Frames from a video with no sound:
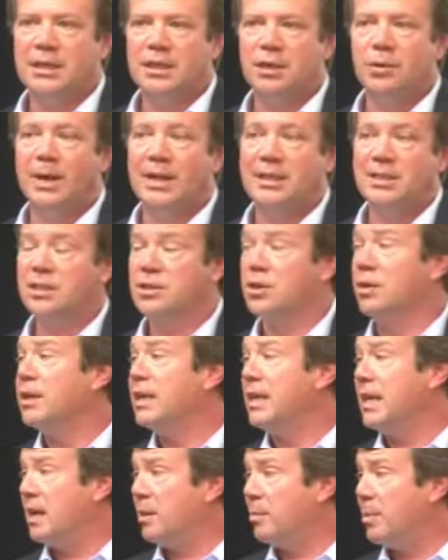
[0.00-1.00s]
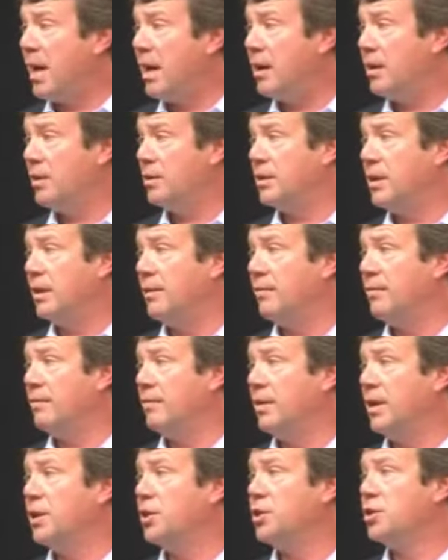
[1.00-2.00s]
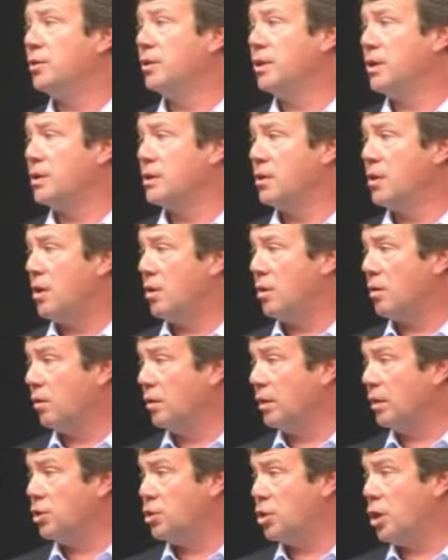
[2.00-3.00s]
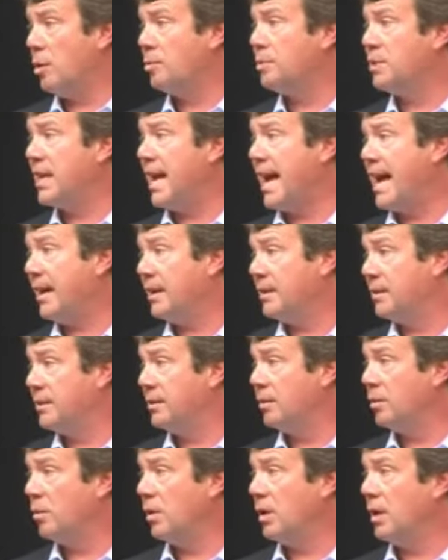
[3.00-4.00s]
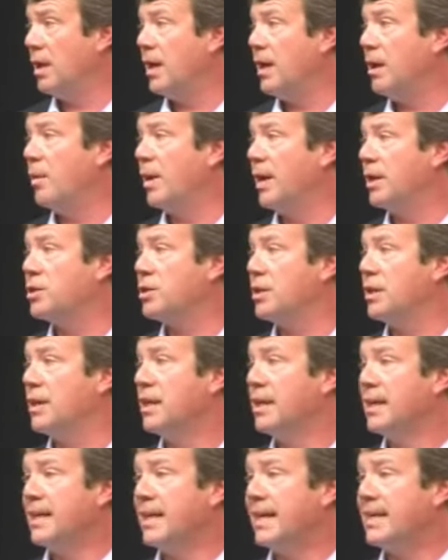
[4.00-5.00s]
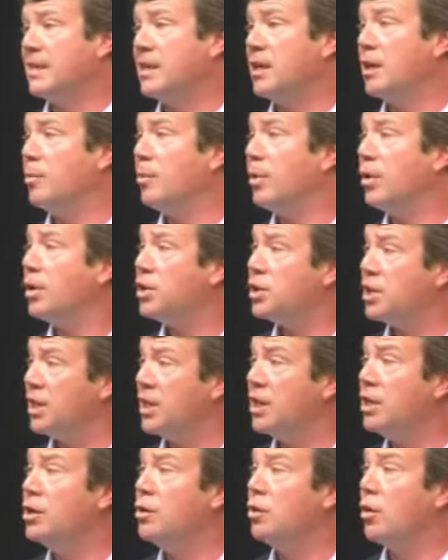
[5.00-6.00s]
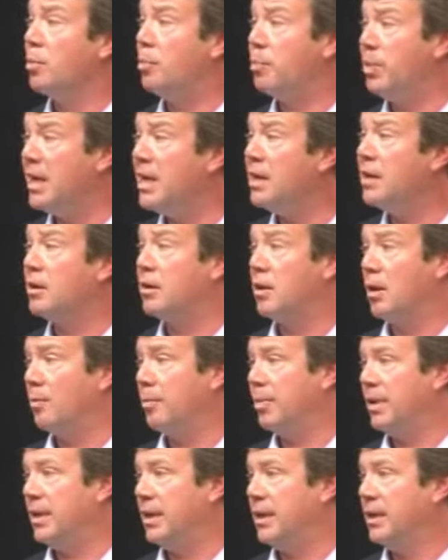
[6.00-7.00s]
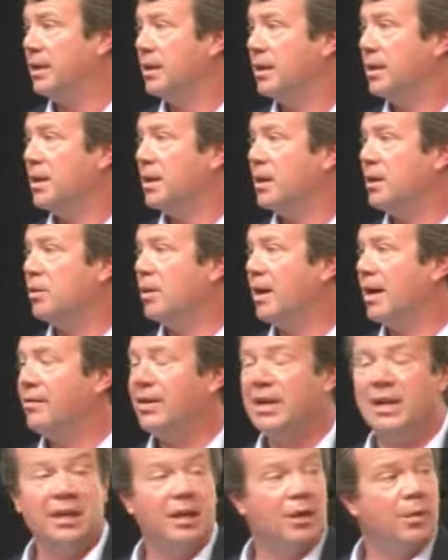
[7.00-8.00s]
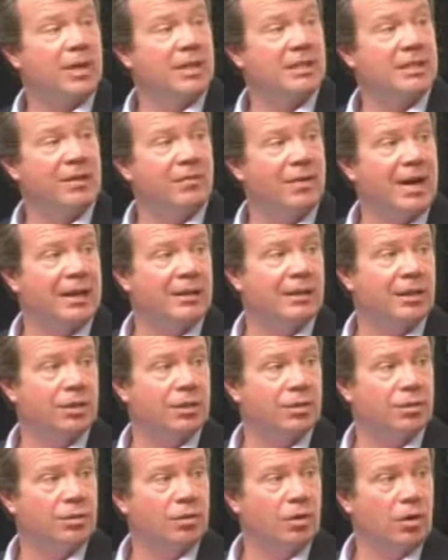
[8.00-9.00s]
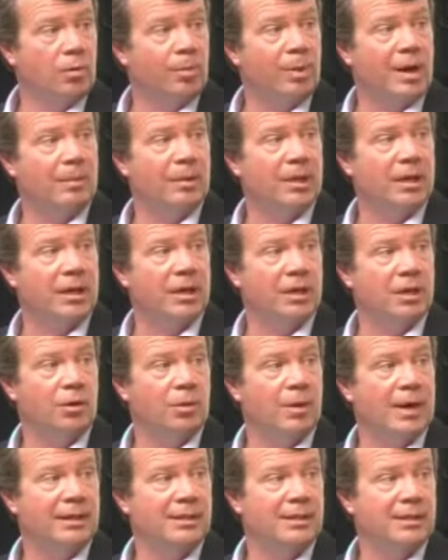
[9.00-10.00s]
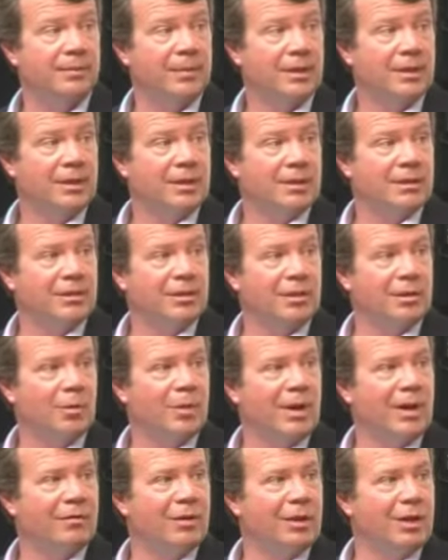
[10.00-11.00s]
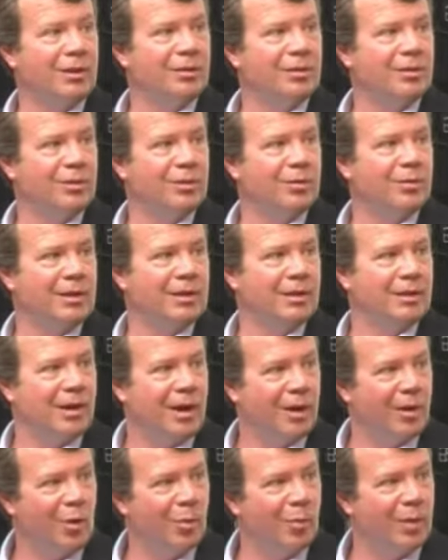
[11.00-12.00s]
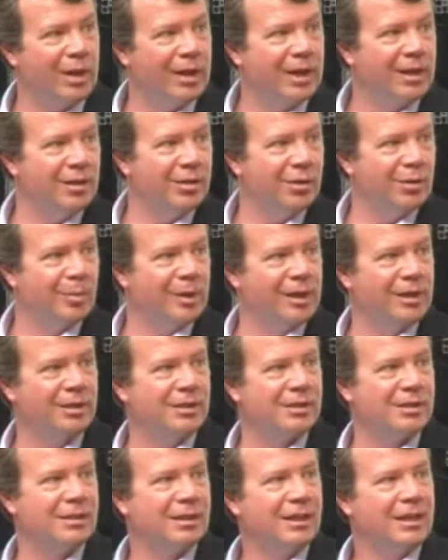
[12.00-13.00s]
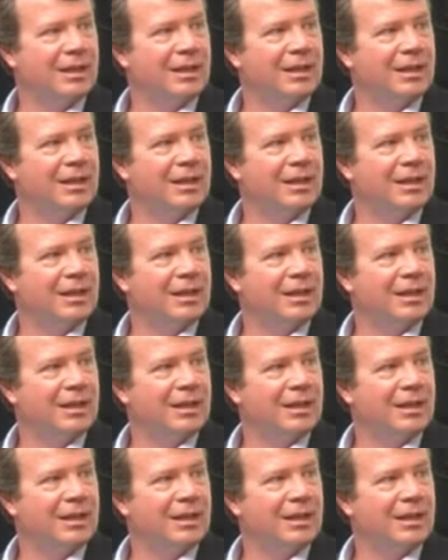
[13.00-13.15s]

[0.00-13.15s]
the US is only getting better. They've issued this law called the Jobs Act, where now actually, as an emerging European company, you have an increased advantage to go public in the US. So we have a lot to do, and I hope we can do, because